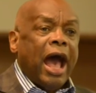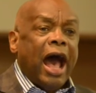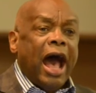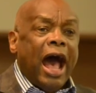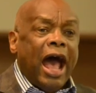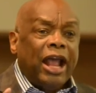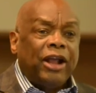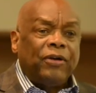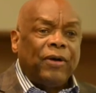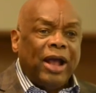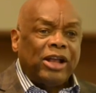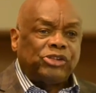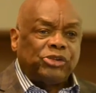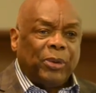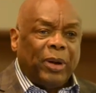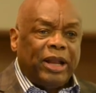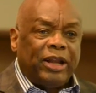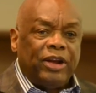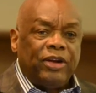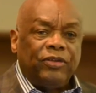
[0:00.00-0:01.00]
I
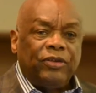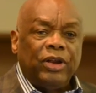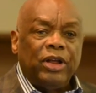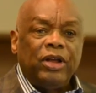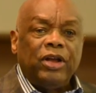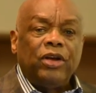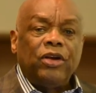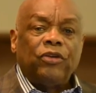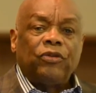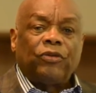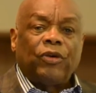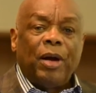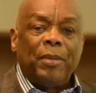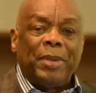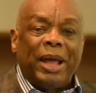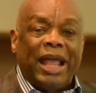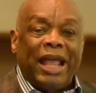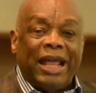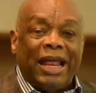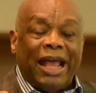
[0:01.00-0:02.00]
graduated
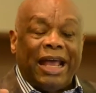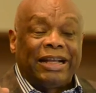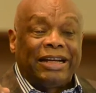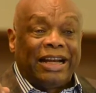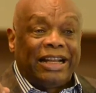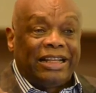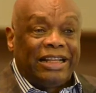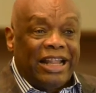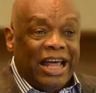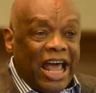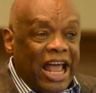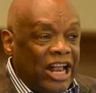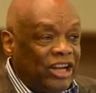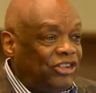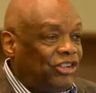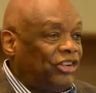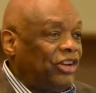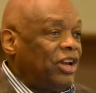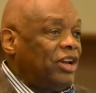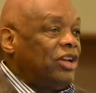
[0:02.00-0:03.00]
from a, an
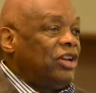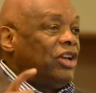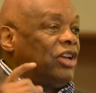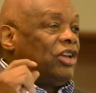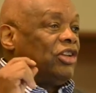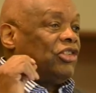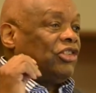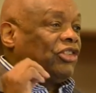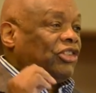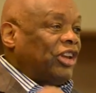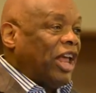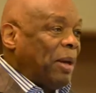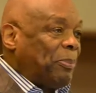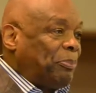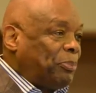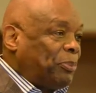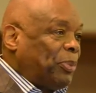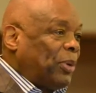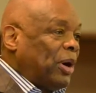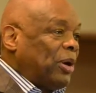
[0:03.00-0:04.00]
alleged
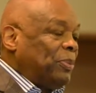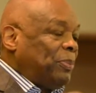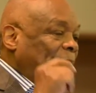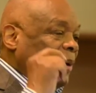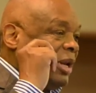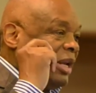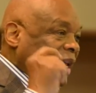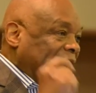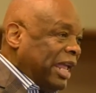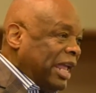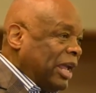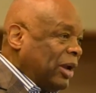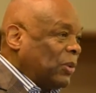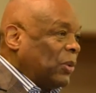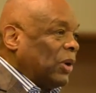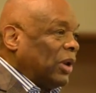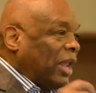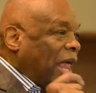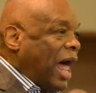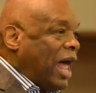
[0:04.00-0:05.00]
separate but
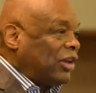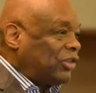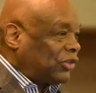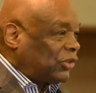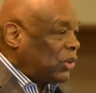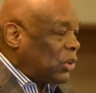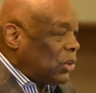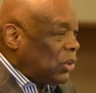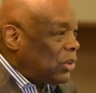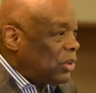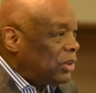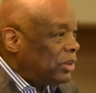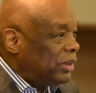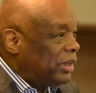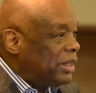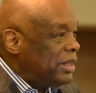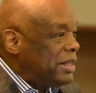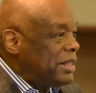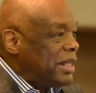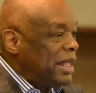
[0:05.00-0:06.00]
equal high school
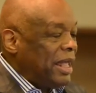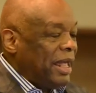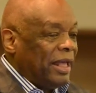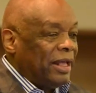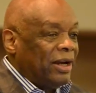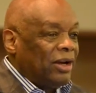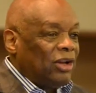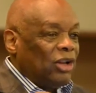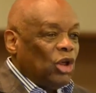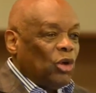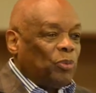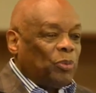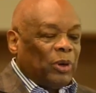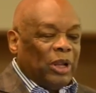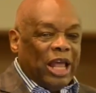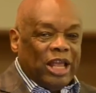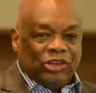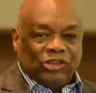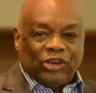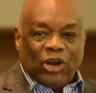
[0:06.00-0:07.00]
in a little
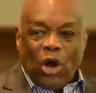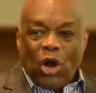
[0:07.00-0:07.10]
place